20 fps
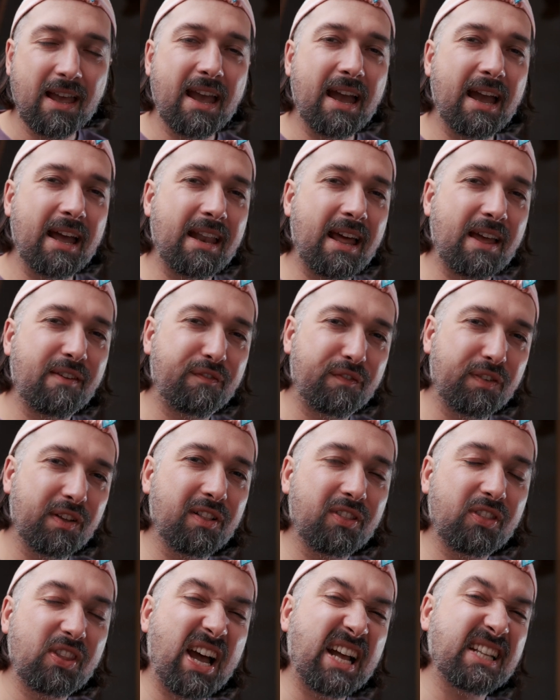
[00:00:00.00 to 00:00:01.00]
And I
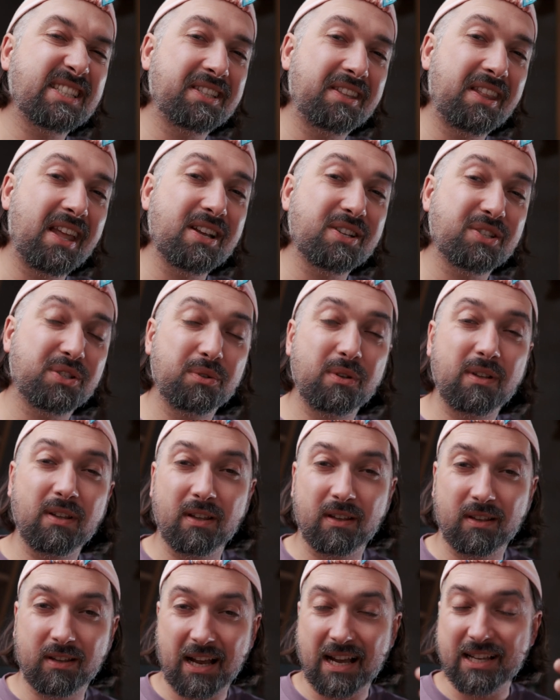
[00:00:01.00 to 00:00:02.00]
feel that's thanks to
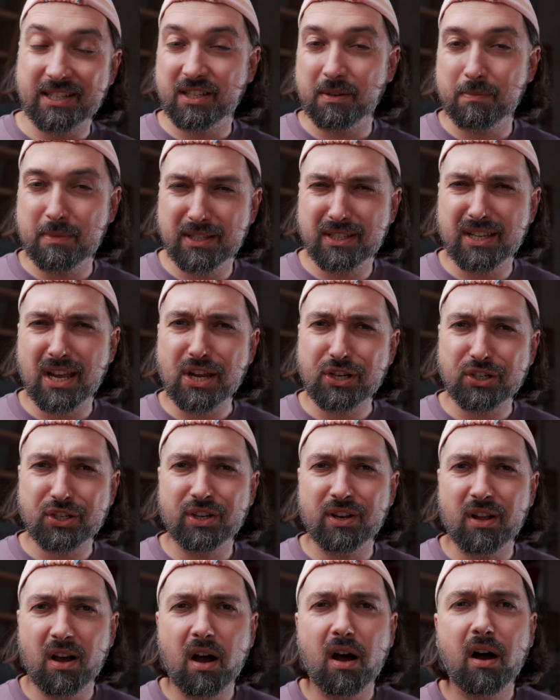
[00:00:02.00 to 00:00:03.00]
the
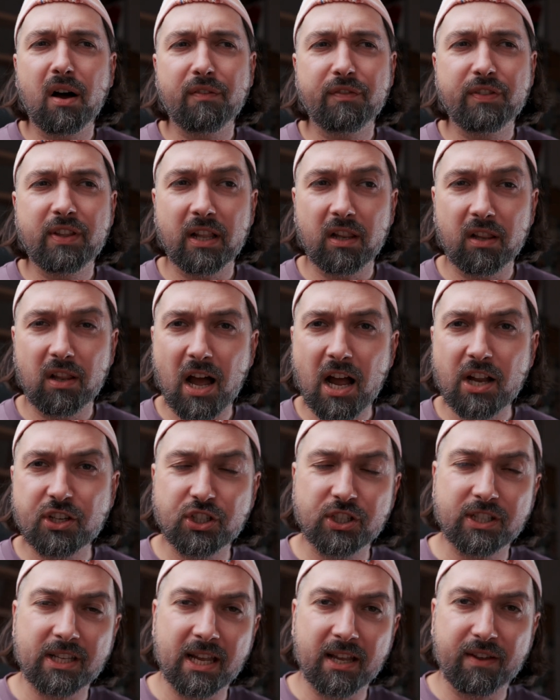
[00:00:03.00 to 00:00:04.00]
customization of the
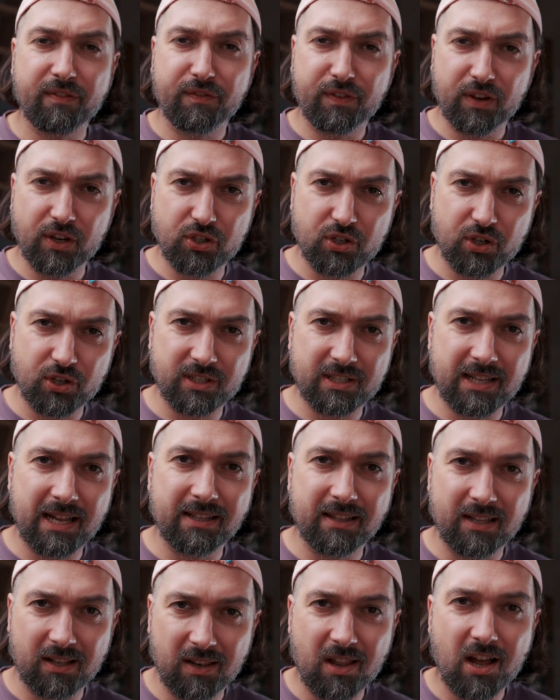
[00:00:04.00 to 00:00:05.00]
Logitech features.
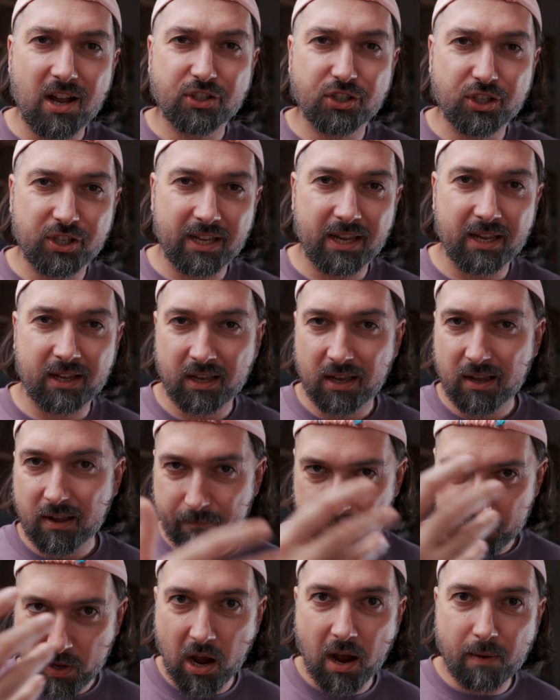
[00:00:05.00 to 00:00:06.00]
Like the Logitech
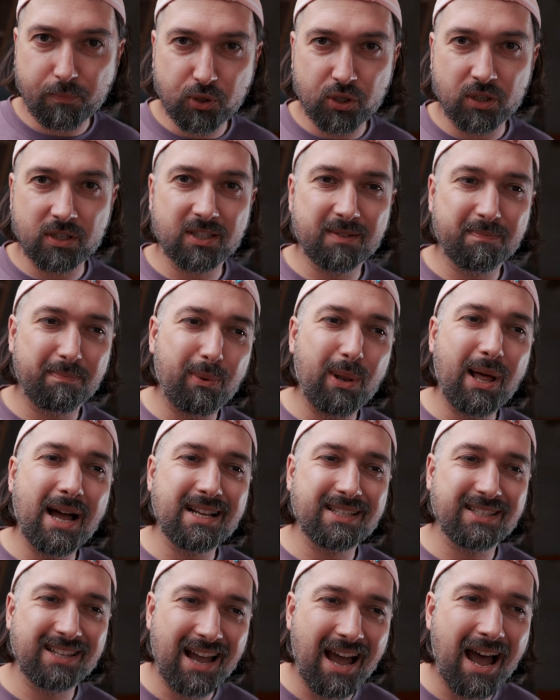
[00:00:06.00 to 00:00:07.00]
Options
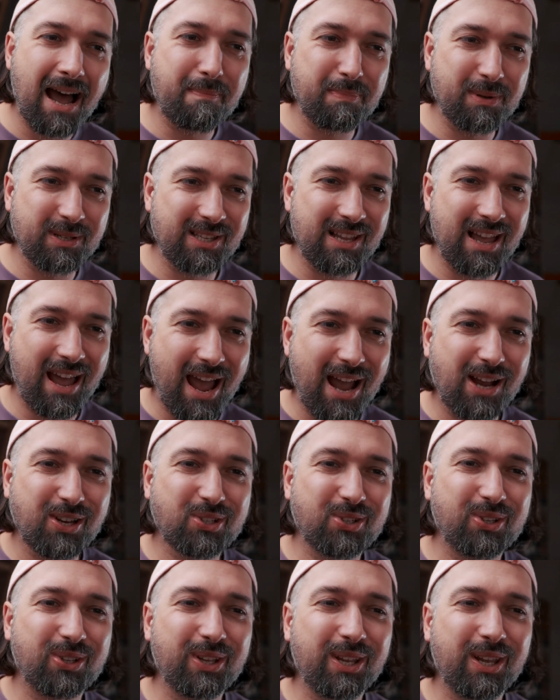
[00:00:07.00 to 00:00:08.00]
Plus app is
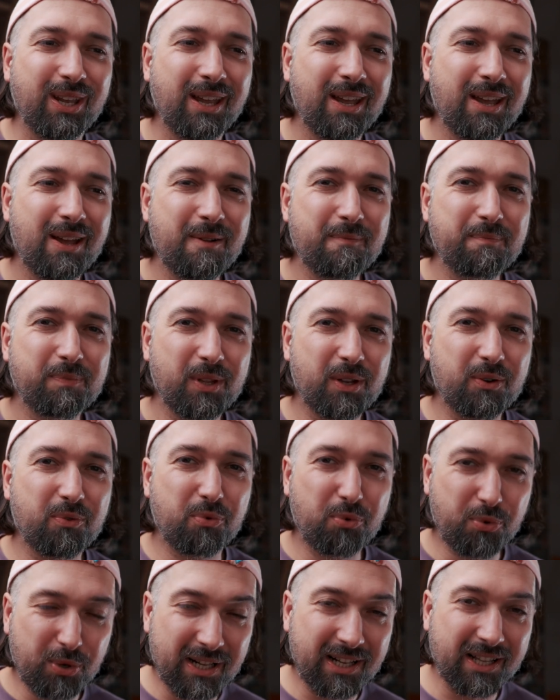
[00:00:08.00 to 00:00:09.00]
actually
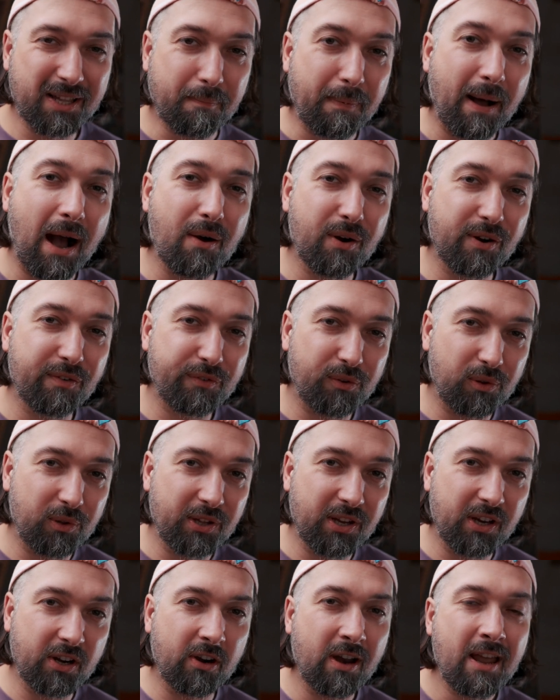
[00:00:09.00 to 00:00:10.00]
really powerful
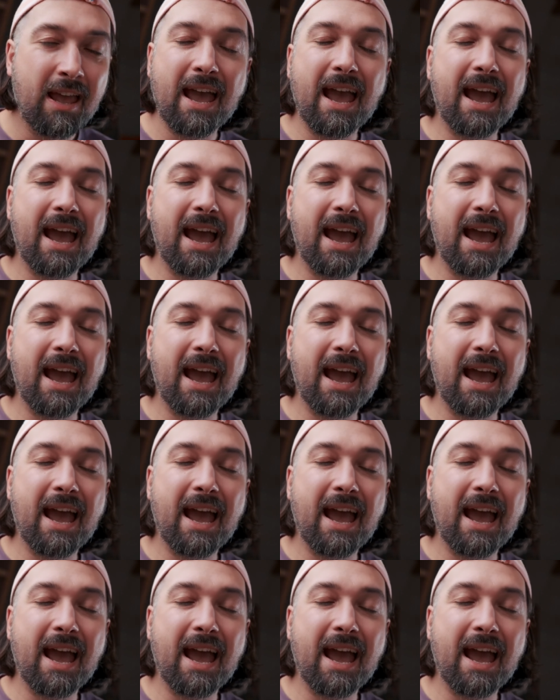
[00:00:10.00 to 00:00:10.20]
here.